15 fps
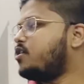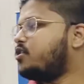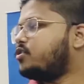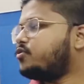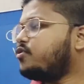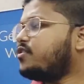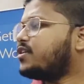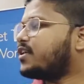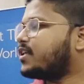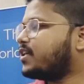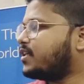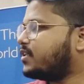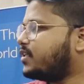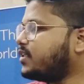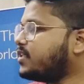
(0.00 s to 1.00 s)
So
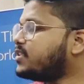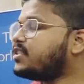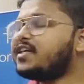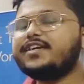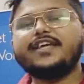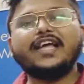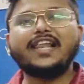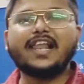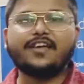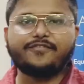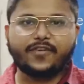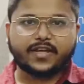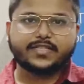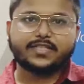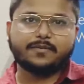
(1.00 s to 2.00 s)
this is the real life
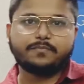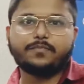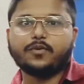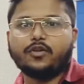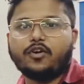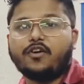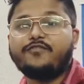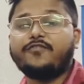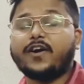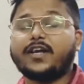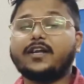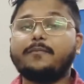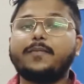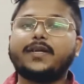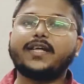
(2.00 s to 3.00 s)
example of
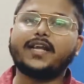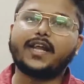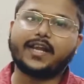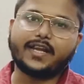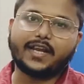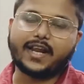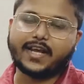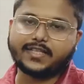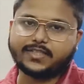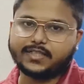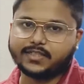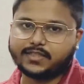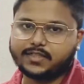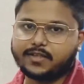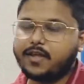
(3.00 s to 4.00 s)
fundamental
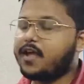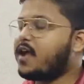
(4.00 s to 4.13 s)
analysis.